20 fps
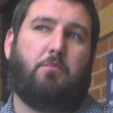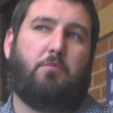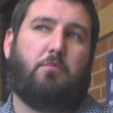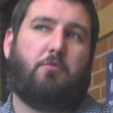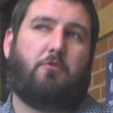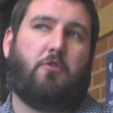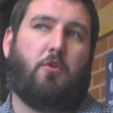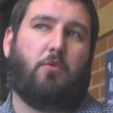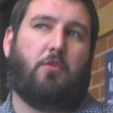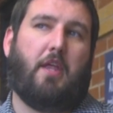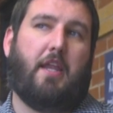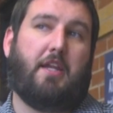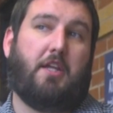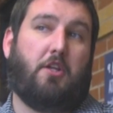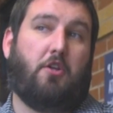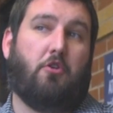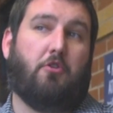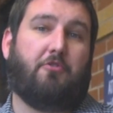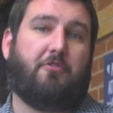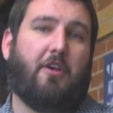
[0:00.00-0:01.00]
So
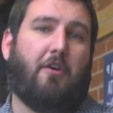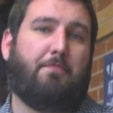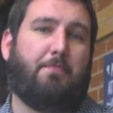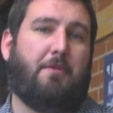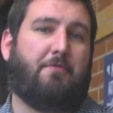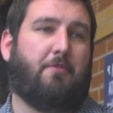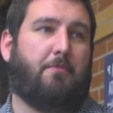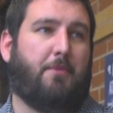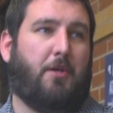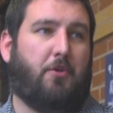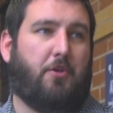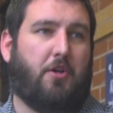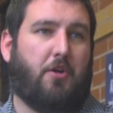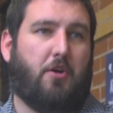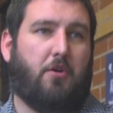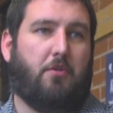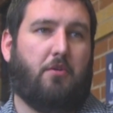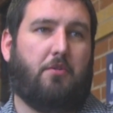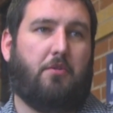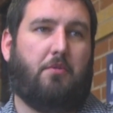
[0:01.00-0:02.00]
letting yourself be
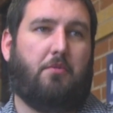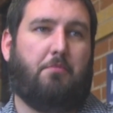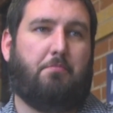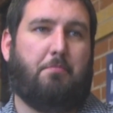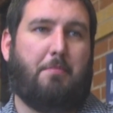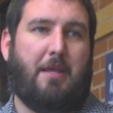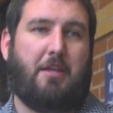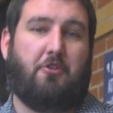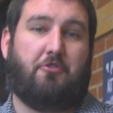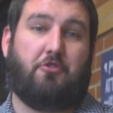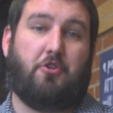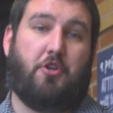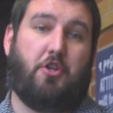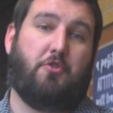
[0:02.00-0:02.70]
familiar, making sure